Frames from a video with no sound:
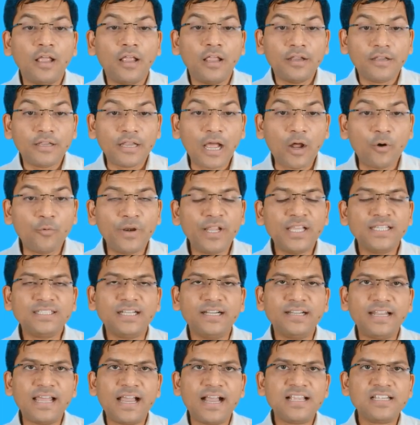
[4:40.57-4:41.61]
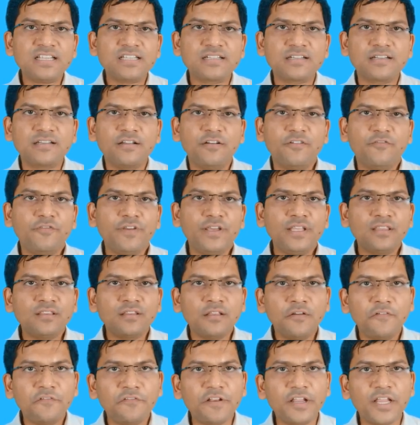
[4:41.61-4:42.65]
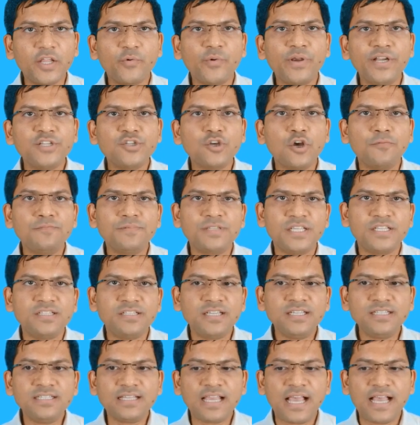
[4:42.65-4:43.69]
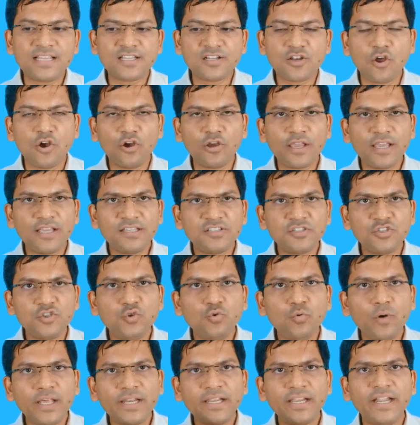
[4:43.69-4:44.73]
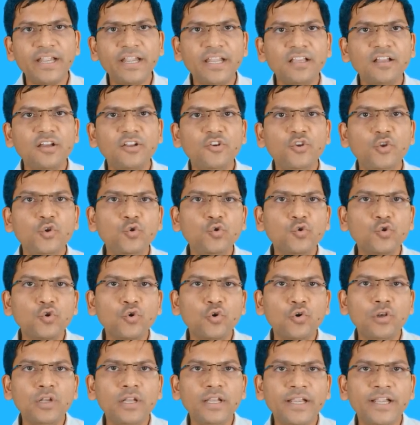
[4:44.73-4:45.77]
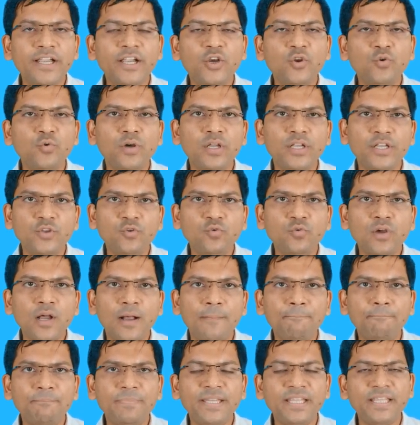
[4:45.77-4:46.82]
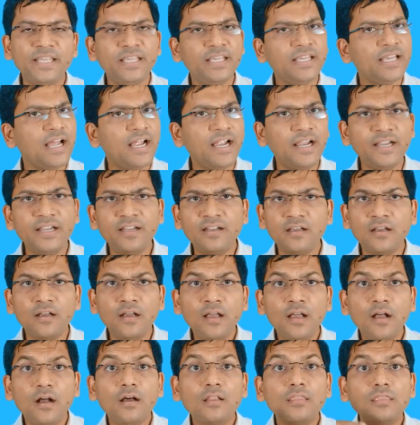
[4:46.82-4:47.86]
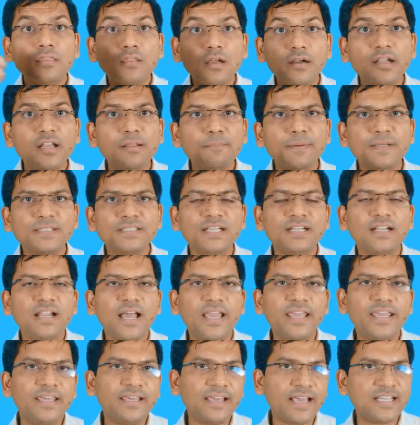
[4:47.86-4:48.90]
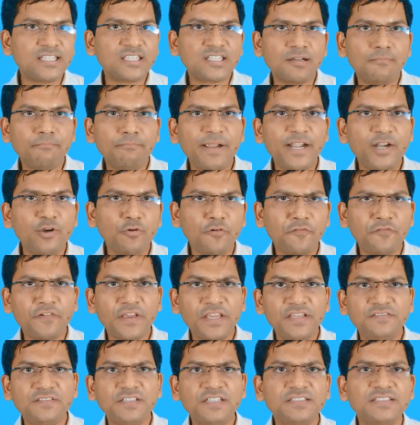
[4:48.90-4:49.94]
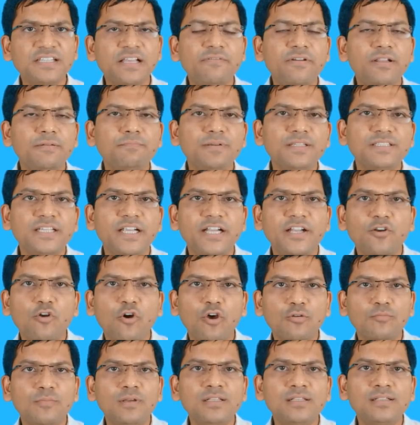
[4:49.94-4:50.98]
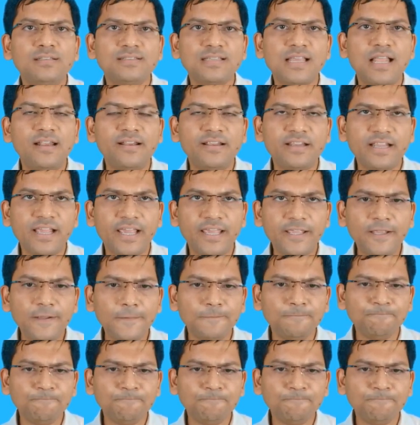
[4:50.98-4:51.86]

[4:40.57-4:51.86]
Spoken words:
nowadays attached with frequent job changes, as long as you are getting a new role into a new company and a 30% hike as compared to a 5-7% normal salary hike.